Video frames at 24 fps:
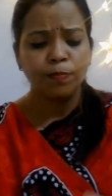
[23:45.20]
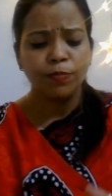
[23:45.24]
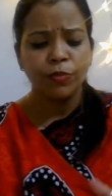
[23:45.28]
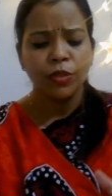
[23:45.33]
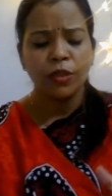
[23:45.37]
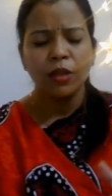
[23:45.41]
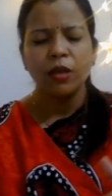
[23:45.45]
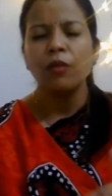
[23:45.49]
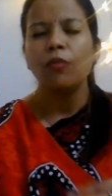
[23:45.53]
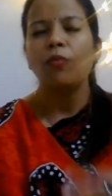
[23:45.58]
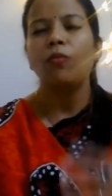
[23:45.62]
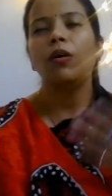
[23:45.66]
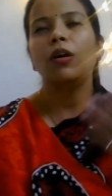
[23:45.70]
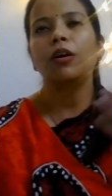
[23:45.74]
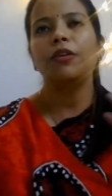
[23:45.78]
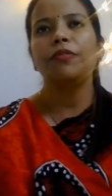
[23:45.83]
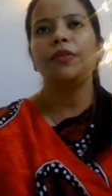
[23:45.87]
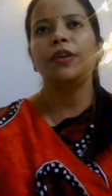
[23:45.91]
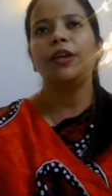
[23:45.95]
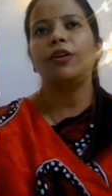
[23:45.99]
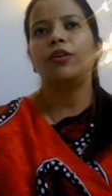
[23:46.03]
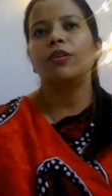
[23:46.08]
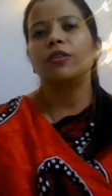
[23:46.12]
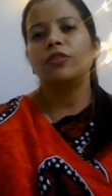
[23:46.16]
what we
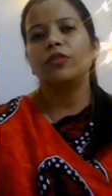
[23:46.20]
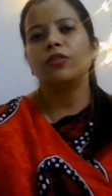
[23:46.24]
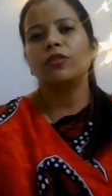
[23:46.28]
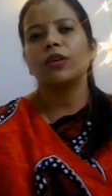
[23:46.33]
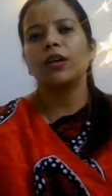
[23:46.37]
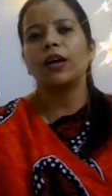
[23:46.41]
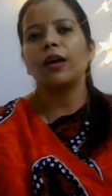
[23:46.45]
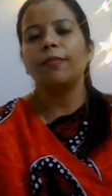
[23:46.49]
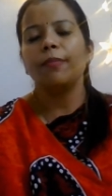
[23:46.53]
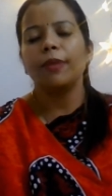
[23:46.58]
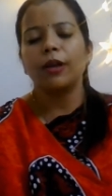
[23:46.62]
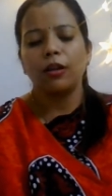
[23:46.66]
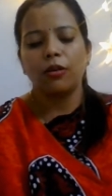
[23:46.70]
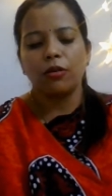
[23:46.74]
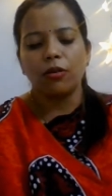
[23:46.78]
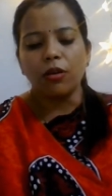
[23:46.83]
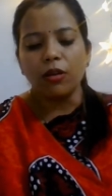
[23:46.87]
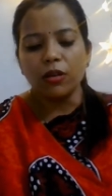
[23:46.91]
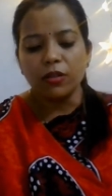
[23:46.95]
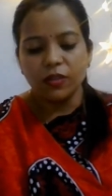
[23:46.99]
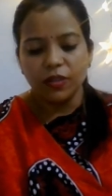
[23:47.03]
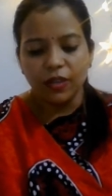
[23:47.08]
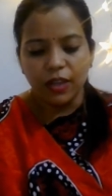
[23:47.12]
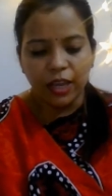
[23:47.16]
also come across
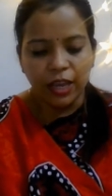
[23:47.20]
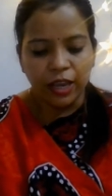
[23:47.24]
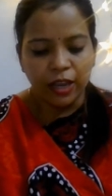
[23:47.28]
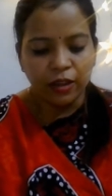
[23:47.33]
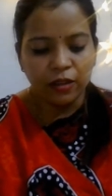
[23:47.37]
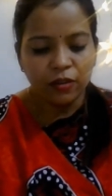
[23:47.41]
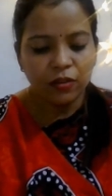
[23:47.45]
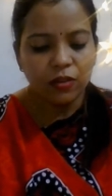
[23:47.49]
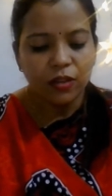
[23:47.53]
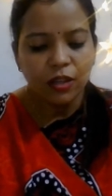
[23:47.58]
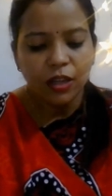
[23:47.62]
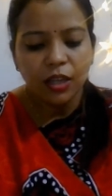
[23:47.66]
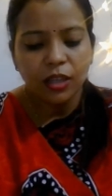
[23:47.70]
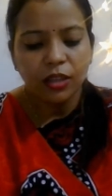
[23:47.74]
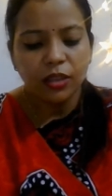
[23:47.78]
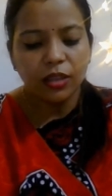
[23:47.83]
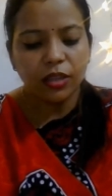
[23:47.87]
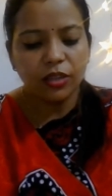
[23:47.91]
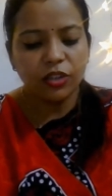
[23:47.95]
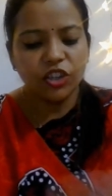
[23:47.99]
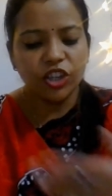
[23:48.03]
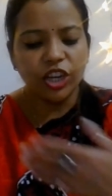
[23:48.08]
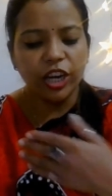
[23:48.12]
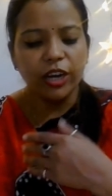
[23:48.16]
is the
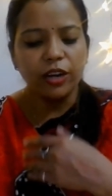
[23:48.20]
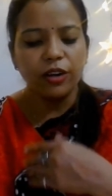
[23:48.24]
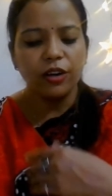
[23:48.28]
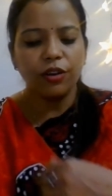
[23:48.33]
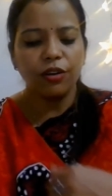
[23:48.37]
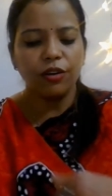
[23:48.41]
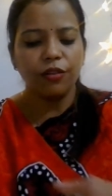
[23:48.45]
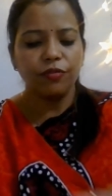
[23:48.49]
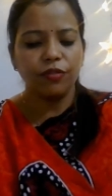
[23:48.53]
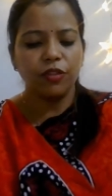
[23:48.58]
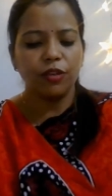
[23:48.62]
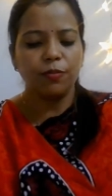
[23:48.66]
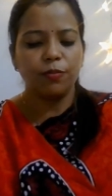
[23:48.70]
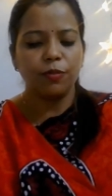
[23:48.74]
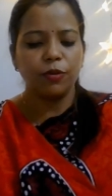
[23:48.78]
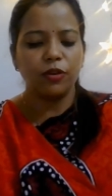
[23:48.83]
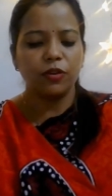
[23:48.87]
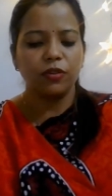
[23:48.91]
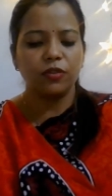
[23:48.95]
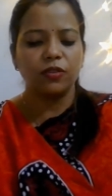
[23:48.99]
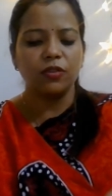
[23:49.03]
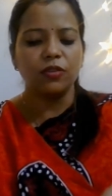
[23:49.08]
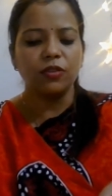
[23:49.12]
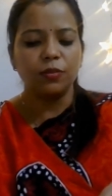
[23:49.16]
gender of the
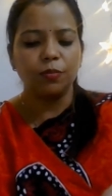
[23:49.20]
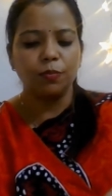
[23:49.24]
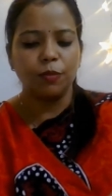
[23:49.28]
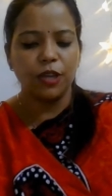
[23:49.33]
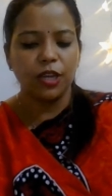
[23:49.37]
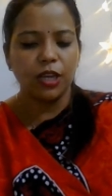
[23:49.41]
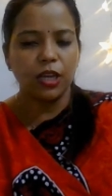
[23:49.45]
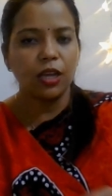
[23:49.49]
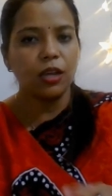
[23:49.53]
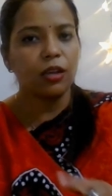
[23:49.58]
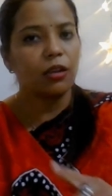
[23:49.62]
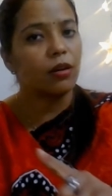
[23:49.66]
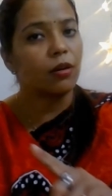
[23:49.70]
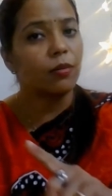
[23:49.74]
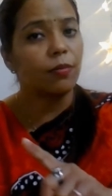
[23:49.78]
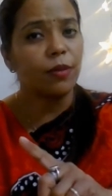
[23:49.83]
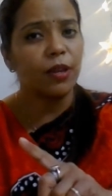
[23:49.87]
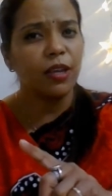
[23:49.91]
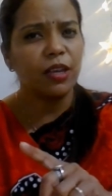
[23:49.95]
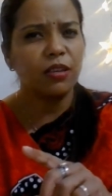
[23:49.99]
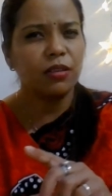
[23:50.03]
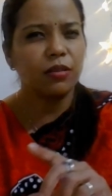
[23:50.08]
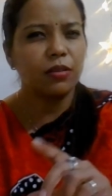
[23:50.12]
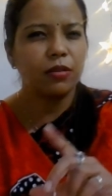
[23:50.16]
person speaking
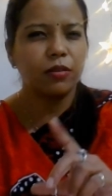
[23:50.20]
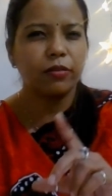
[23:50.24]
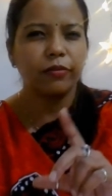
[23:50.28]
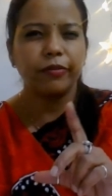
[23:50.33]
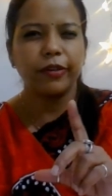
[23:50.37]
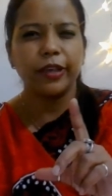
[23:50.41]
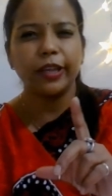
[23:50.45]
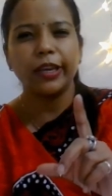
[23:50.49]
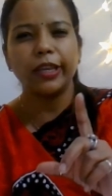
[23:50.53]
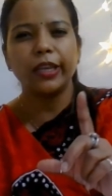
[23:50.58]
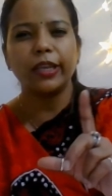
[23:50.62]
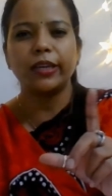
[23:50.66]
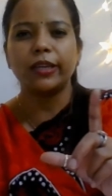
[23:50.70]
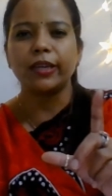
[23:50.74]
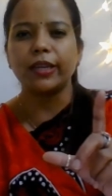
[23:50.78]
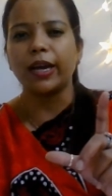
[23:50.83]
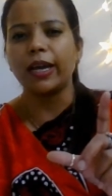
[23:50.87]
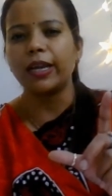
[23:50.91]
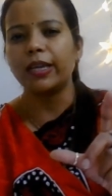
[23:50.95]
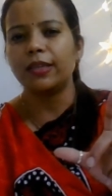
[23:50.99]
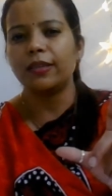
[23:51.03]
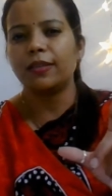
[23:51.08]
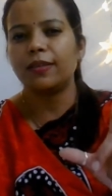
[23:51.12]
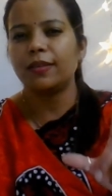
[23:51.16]
remains very
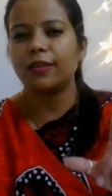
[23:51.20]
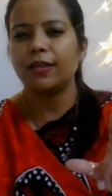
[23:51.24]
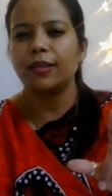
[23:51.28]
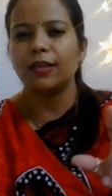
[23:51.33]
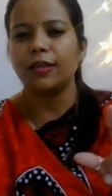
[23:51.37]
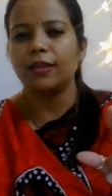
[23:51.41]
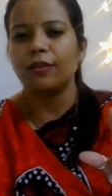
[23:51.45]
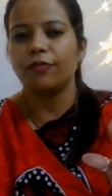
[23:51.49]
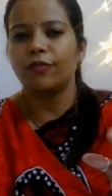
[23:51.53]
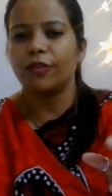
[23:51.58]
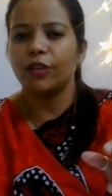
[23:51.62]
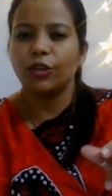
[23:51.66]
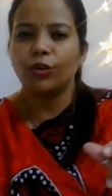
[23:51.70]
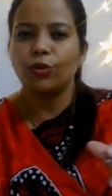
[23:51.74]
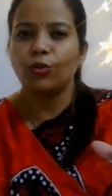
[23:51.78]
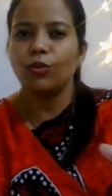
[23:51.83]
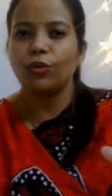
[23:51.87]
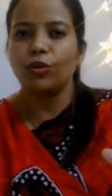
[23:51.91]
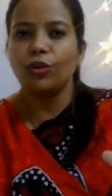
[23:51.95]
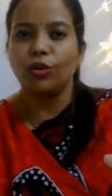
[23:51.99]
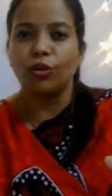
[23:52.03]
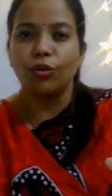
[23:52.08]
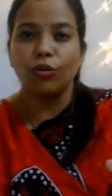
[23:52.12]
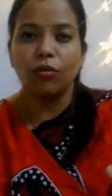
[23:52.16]
dicey. We don't
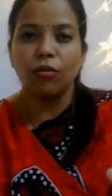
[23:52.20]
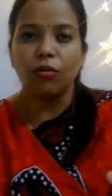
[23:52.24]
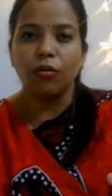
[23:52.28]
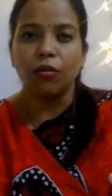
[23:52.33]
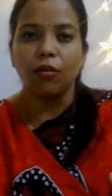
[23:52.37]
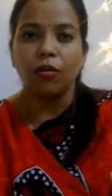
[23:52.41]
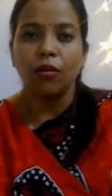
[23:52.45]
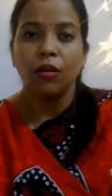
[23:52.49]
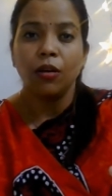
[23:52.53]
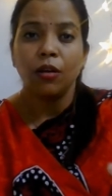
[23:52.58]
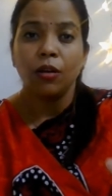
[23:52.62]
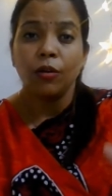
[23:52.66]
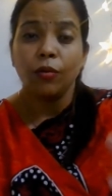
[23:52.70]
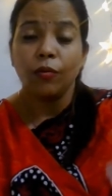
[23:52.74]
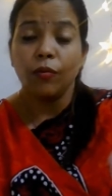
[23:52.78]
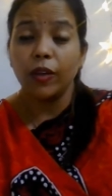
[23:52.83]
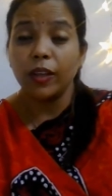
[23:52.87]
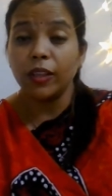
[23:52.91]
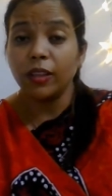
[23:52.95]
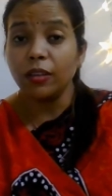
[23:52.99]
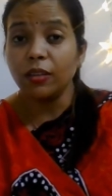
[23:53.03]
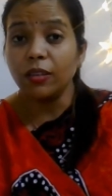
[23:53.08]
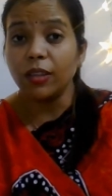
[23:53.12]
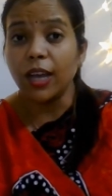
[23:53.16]
know whether
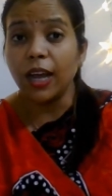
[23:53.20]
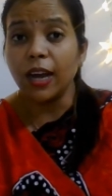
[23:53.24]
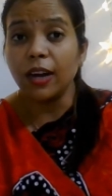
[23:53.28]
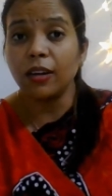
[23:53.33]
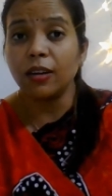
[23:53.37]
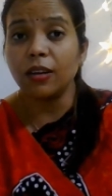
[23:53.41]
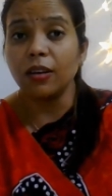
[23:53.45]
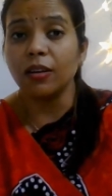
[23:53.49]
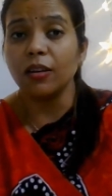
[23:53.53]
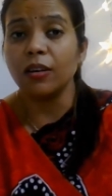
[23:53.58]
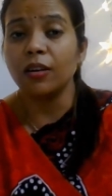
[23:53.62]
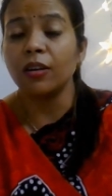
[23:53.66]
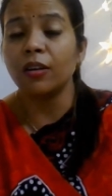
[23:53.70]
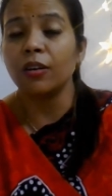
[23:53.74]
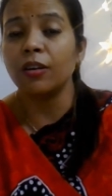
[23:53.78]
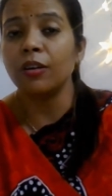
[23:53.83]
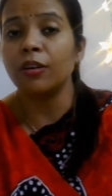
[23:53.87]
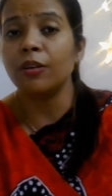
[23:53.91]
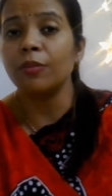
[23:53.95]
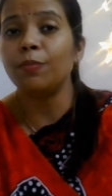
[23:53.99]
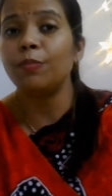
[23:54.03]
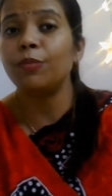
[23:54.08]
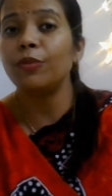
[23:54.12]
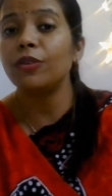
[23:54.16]
that
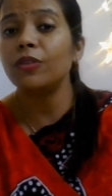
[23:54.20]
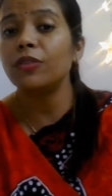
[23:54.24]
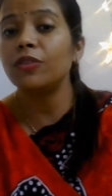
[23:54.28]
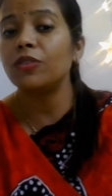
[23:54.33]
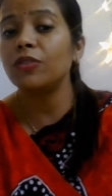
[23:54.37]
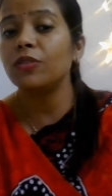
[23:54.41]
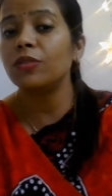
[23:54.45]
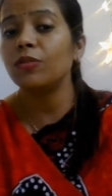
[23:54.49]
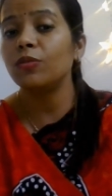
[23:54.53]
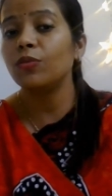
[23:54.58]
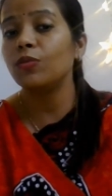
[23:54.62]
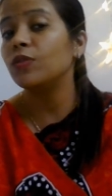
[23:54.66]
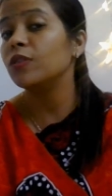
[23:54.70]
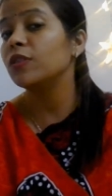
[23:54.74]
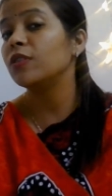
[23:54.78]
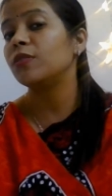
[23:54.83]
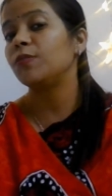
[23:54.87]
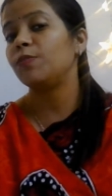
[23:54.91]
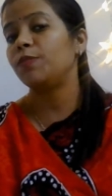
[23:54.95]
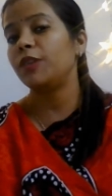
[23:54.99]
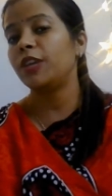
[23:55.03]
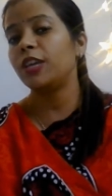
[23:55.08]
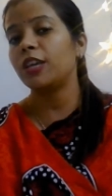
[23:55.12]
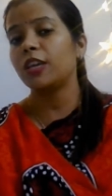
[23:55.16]
person who is
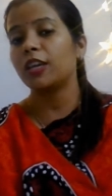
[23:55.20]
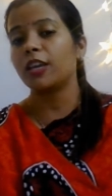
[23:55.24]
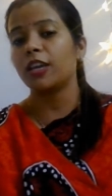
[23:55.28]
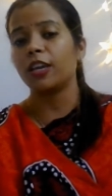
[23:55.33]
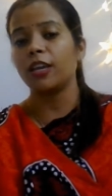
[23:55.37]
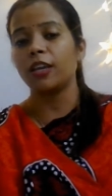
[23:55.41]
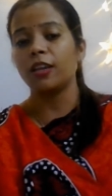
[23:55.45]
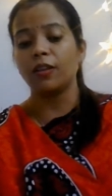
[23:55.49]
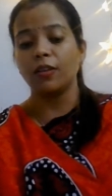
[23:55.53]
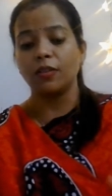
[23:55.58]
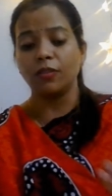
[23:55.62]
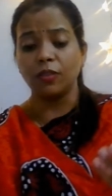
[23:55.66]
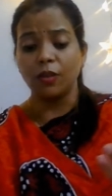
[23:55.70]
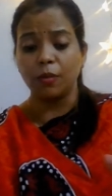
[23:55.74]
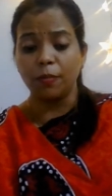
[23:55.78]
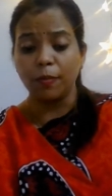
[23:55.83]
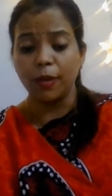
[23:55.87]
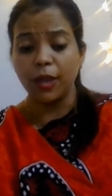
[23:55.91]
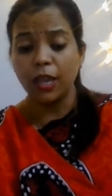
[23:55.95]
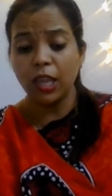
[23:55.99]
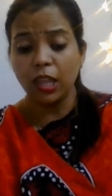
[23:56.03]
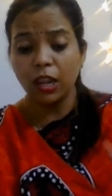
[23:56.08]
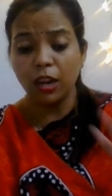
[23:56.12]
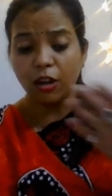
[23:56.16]
speaking is a
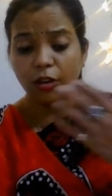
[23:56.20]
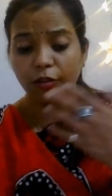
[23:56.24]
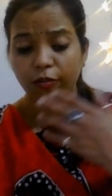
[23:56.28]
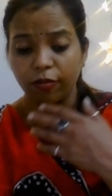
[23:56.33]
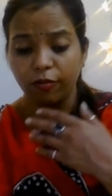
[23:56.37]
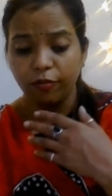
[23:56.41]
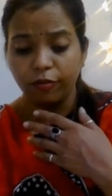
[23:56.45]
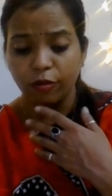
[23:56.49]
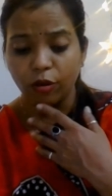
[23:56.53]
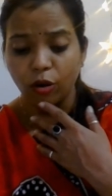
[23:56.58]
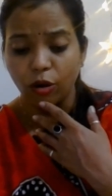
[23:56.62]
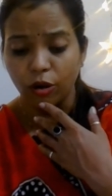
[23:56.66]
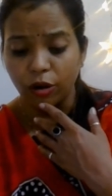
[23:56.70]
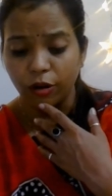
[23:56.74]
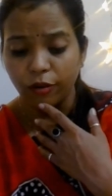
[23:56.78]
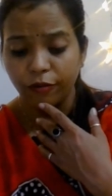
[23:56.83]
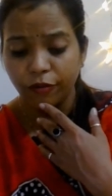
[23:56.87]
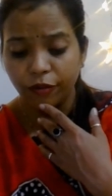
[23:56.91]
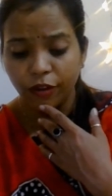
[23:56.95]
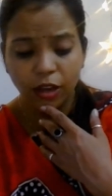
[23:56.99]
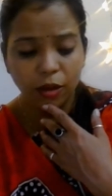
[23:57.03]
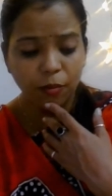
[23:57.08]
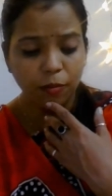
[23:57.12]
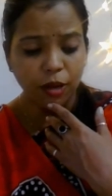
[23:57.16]
male or a
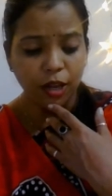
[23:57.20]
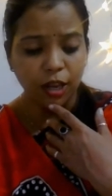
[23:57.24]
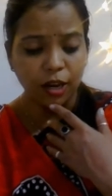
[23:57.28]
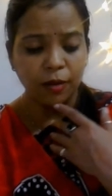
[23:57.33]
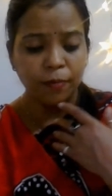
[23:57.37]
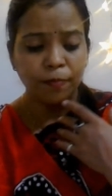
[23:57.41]
female.